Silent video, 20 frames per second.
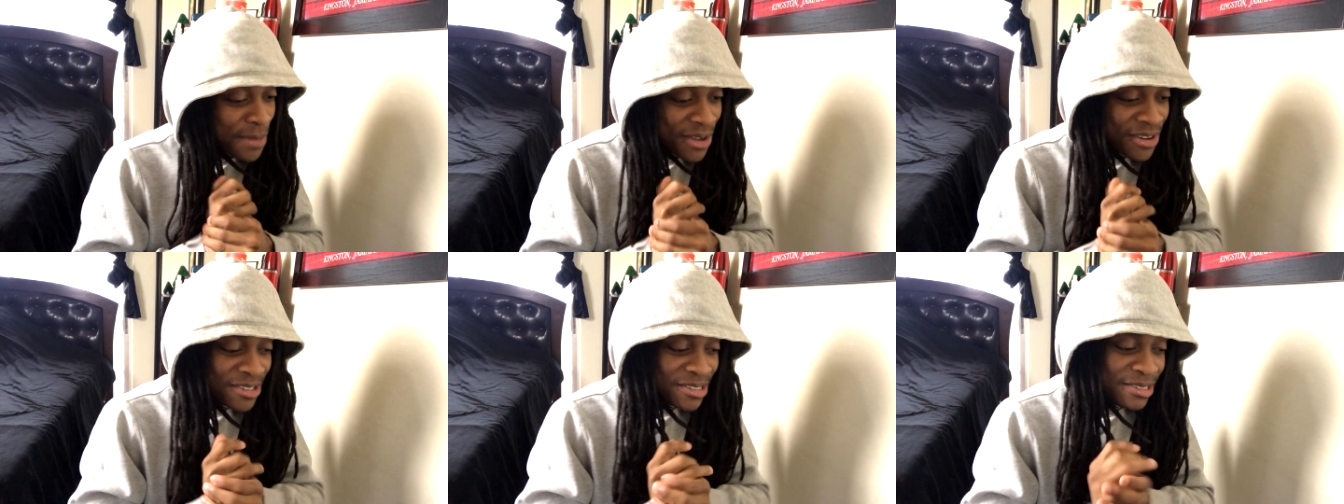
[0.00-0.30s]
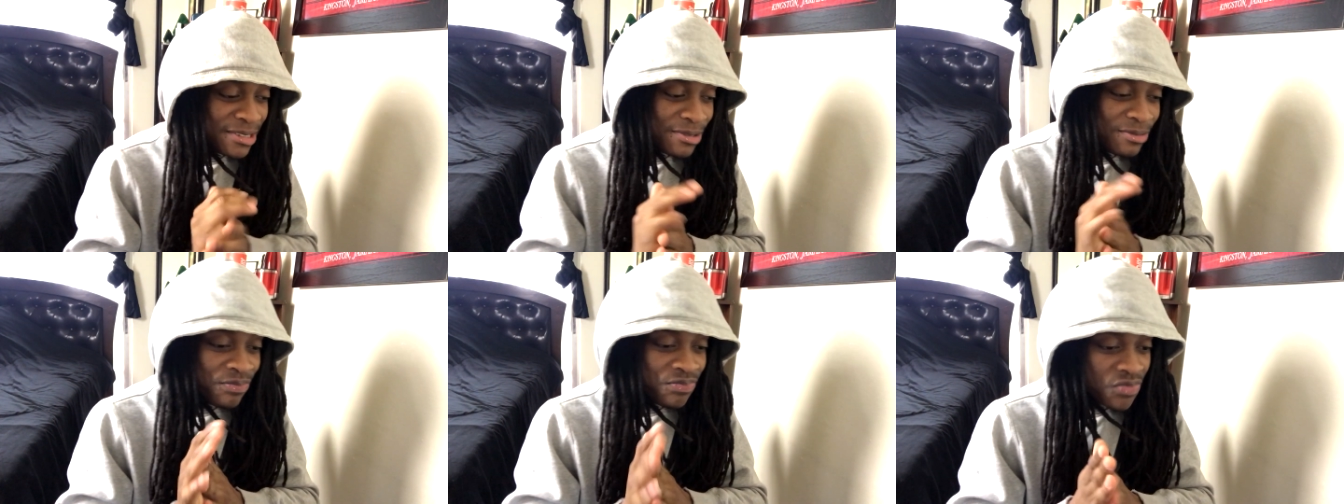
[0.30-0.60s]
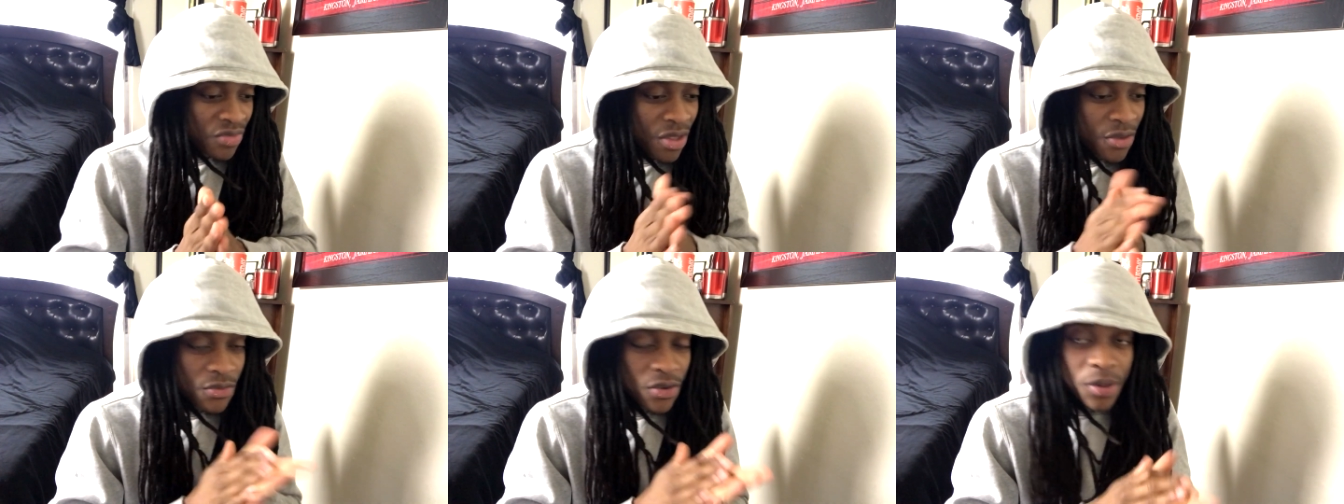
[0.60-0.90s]
Um,
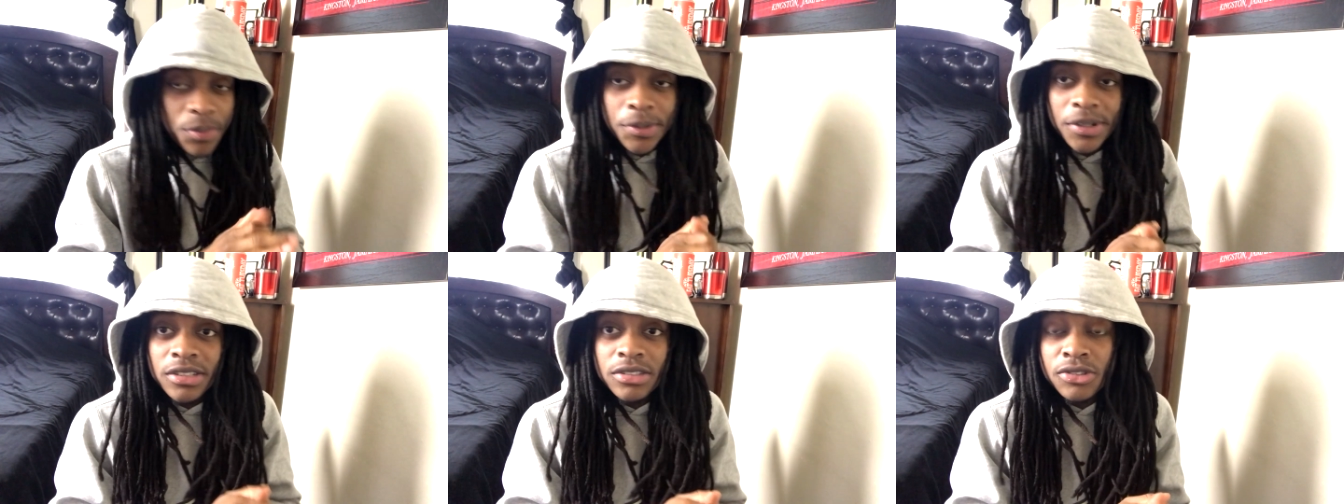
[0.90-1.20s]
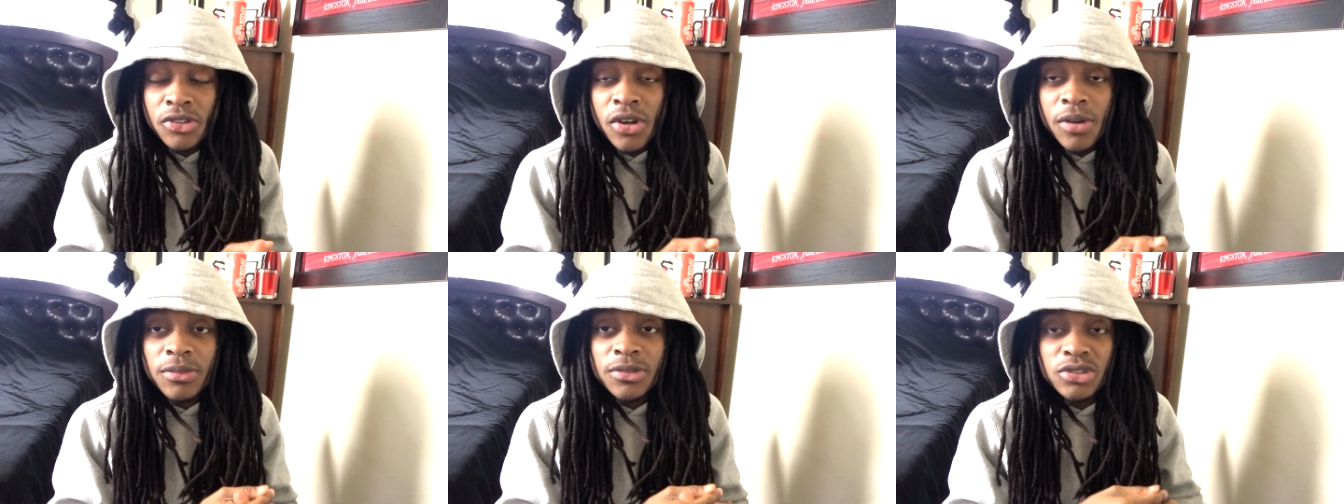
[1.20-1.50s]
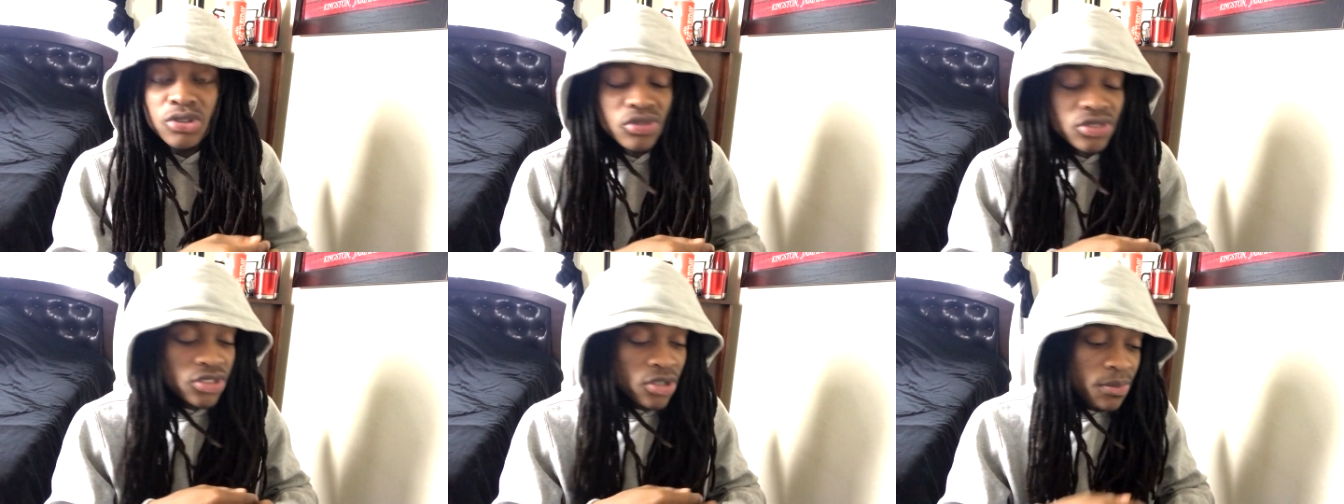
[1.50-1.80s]
follow me on Instagram
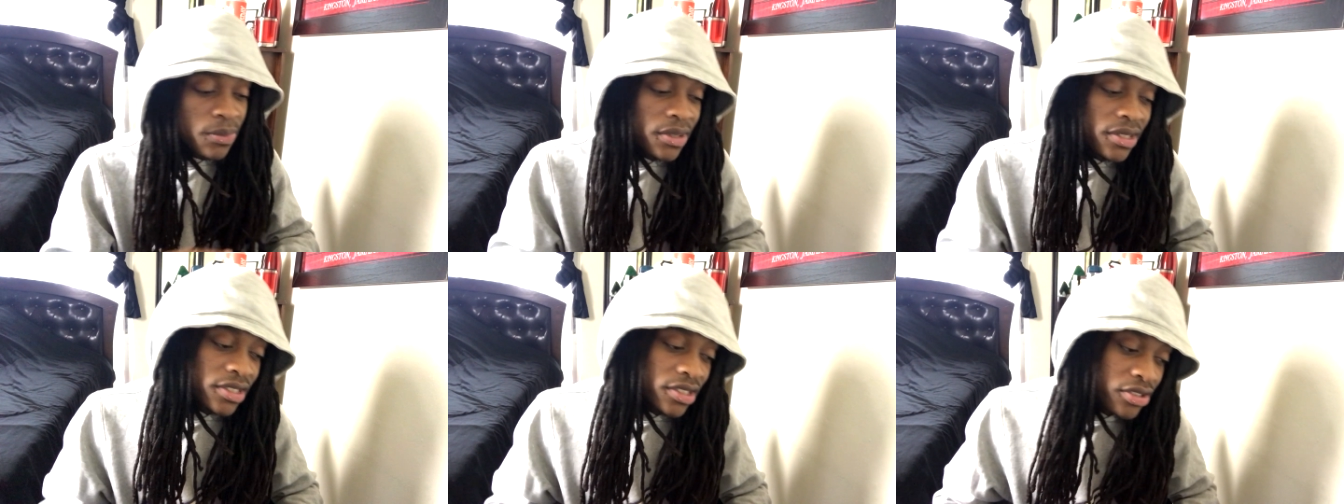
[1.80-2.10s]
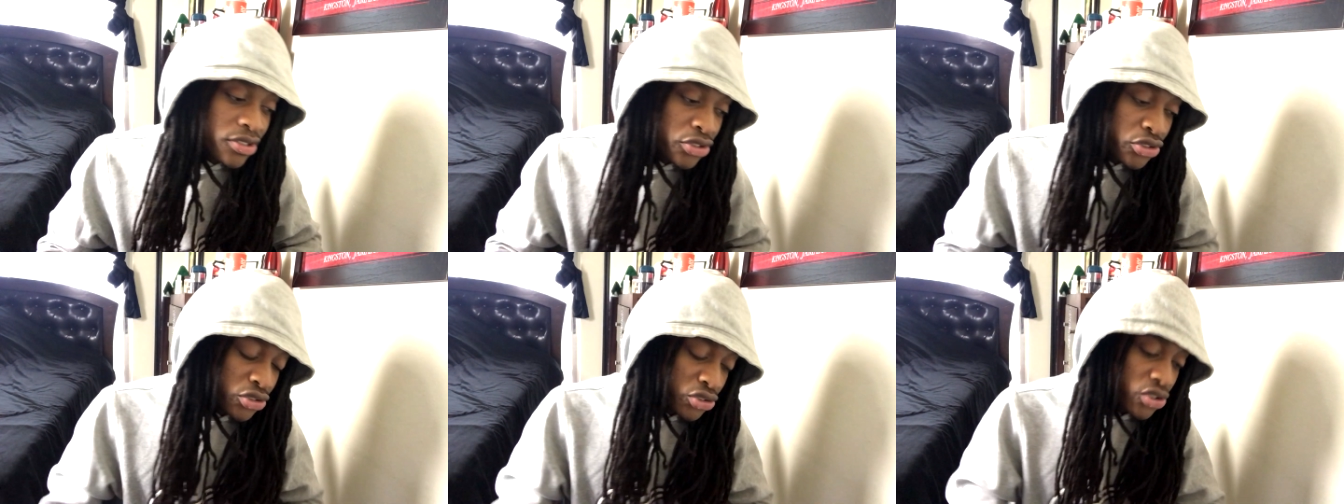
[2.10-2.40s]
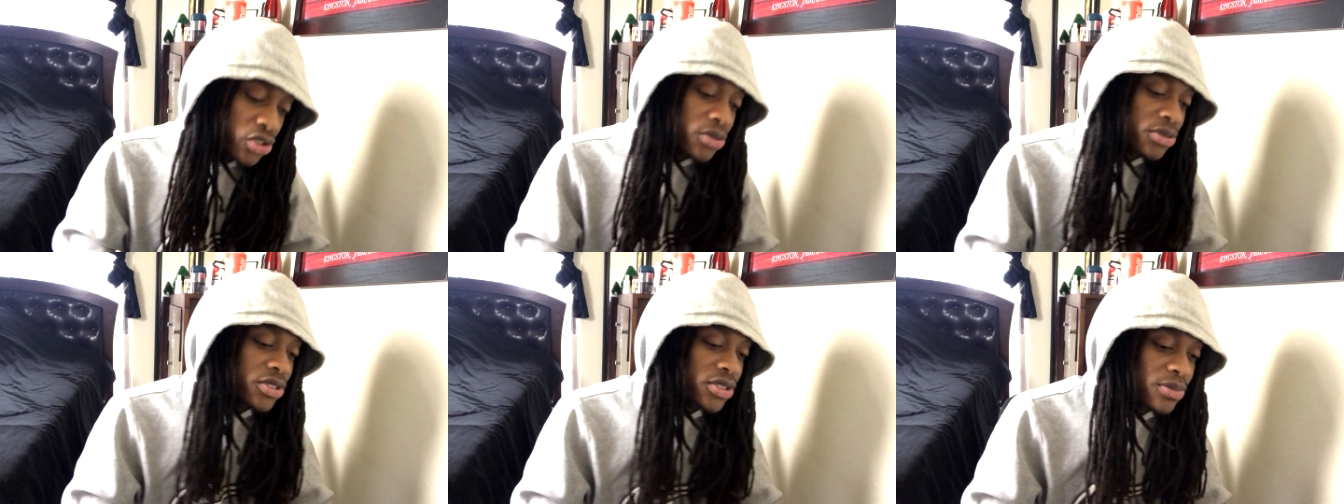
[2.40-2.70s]
and Twitter, it's gonna be in the
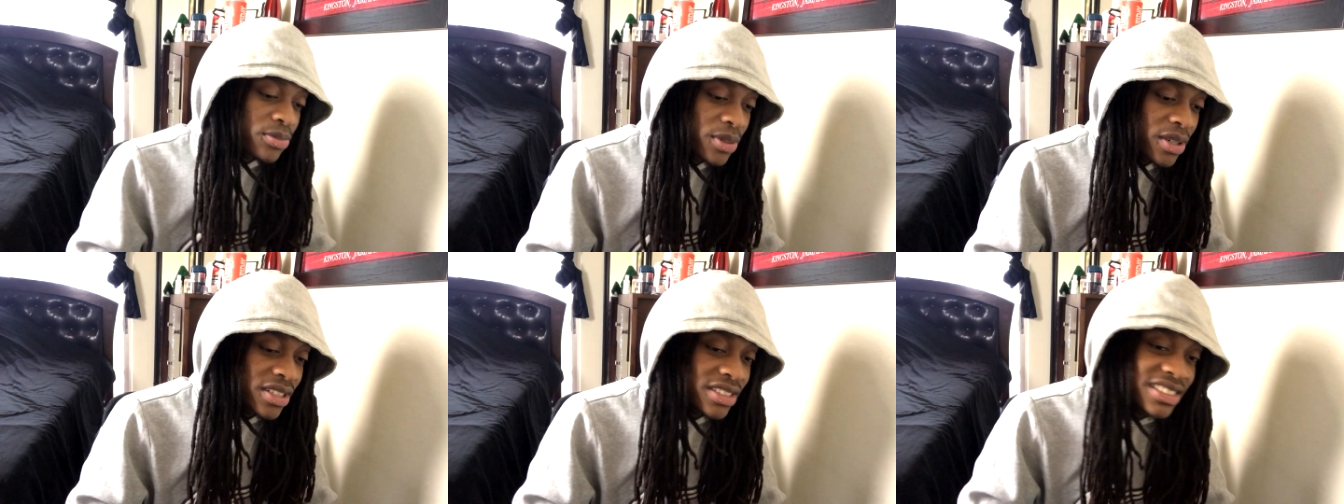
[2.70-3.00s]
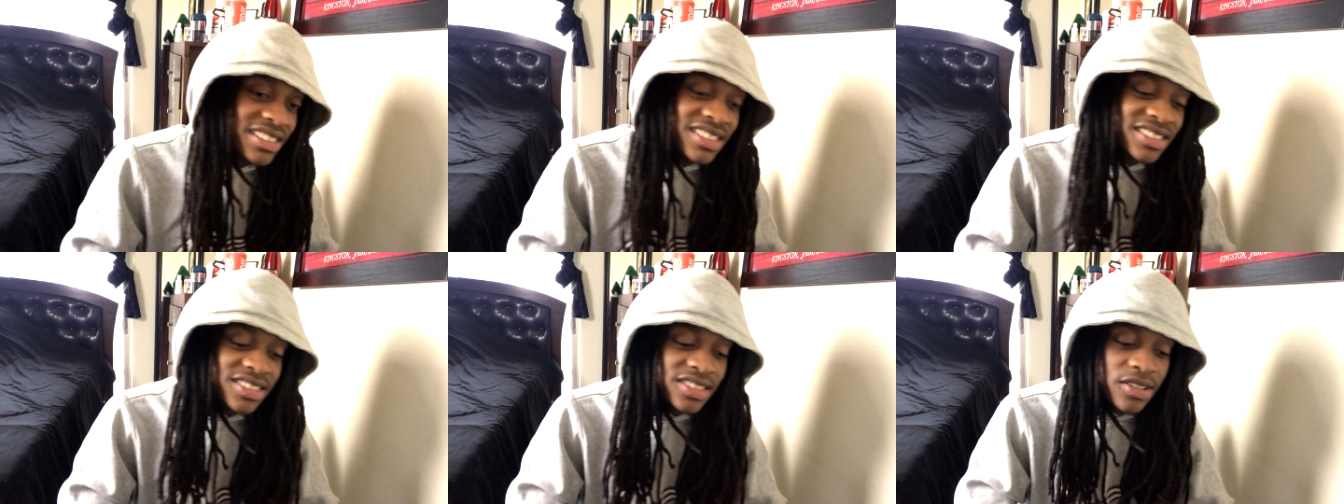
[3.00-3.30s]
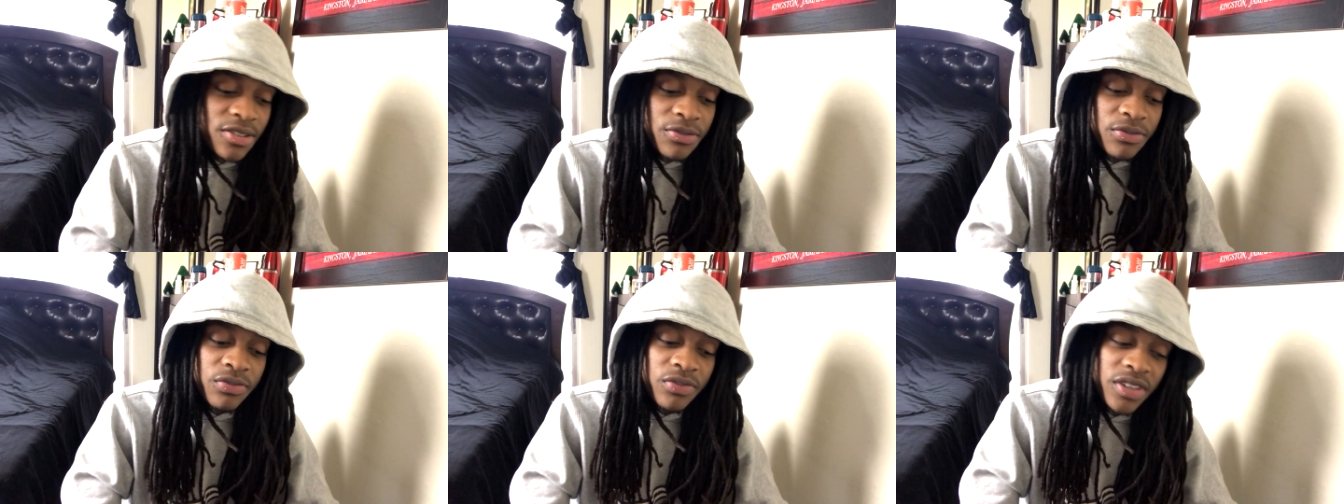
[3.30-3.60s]
description, bro. Let's get
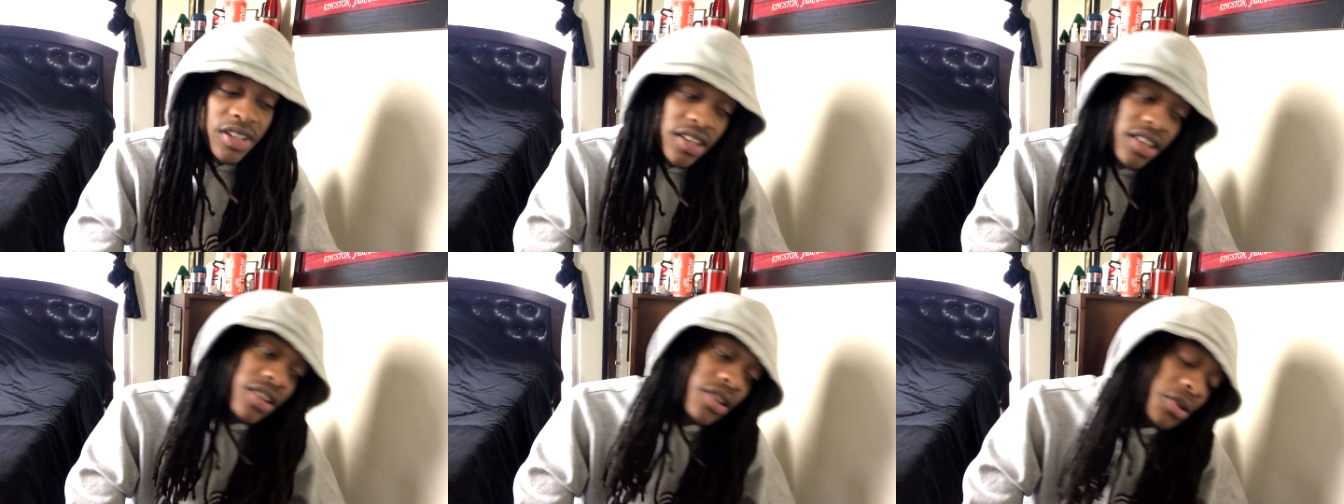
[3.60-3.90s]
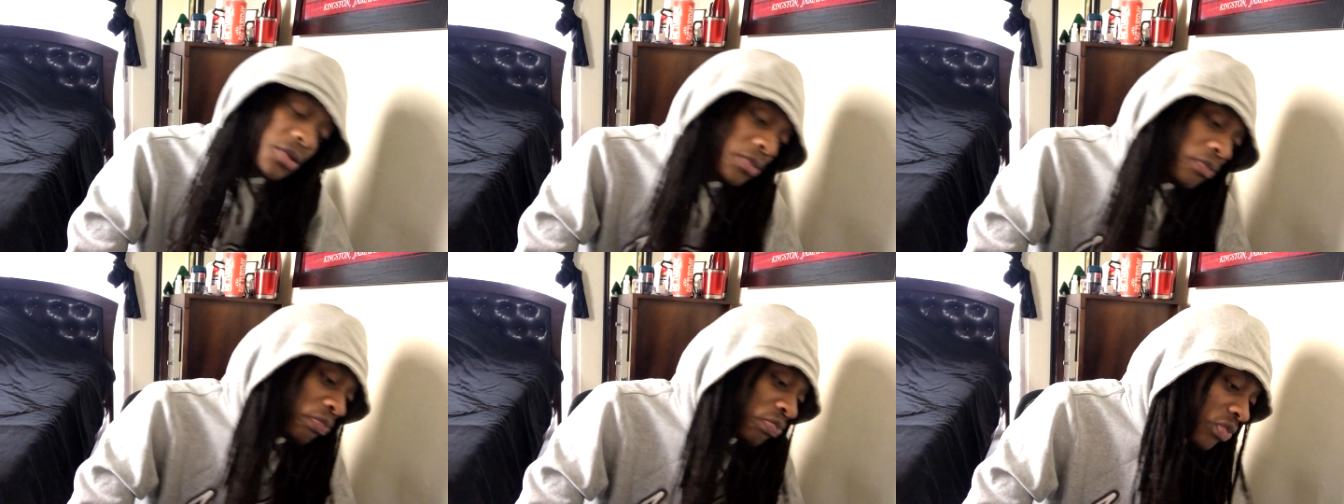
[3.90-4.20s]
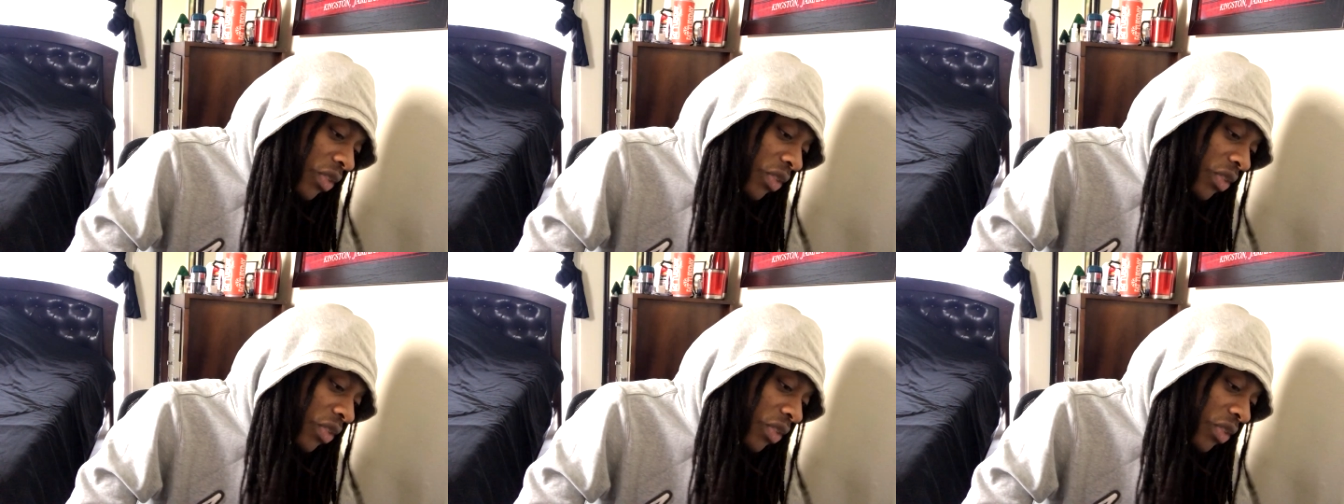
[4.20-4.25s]
to the video.